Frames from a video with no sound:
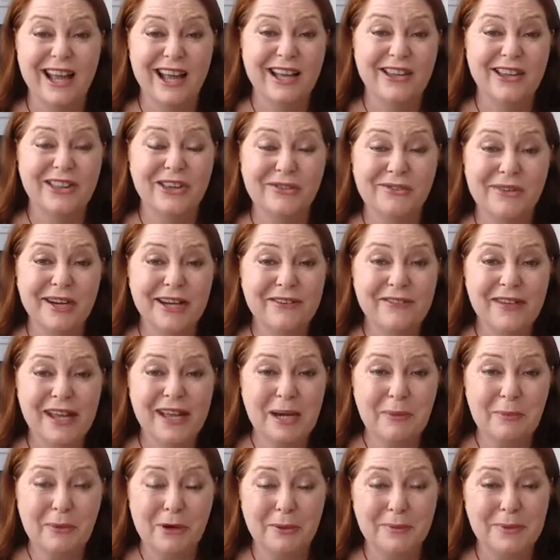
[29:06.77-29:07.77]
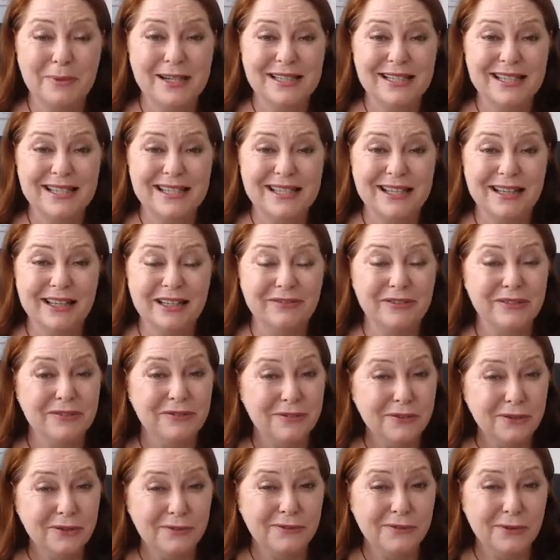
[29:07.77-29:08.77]
the renovated properties are selling for
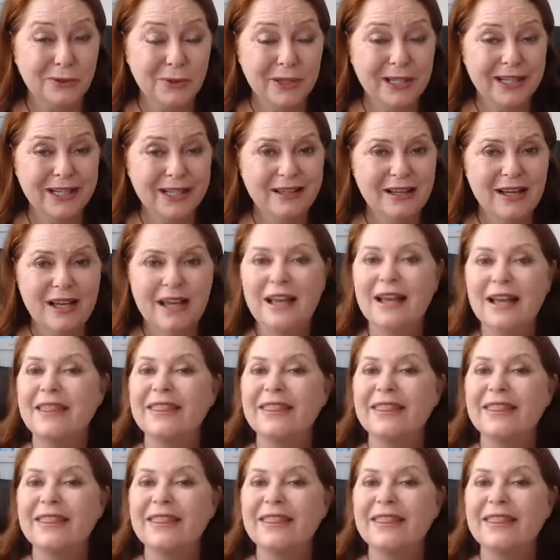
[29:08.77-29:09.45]
$440,000,